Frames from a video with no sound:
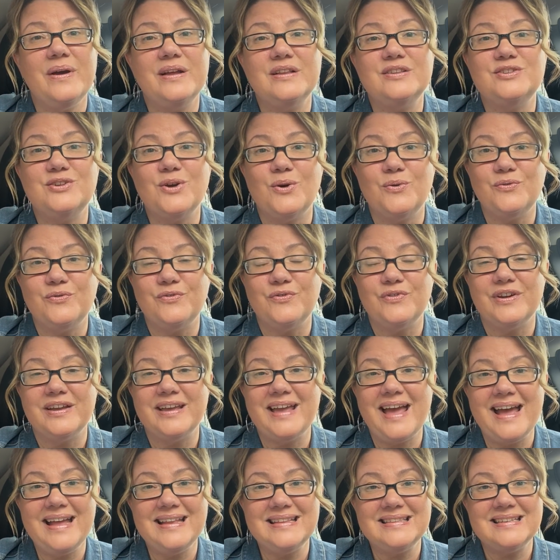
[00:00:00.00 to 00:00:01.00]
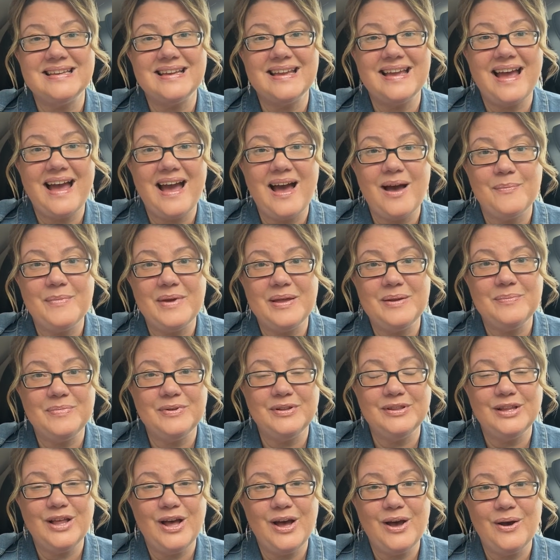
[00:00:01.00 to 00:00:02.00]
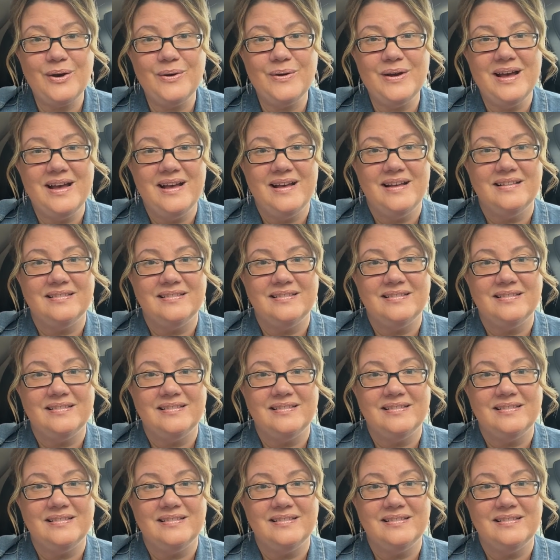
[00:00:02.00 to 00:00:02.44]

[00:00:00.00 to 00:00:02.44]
And don't forget to comment below,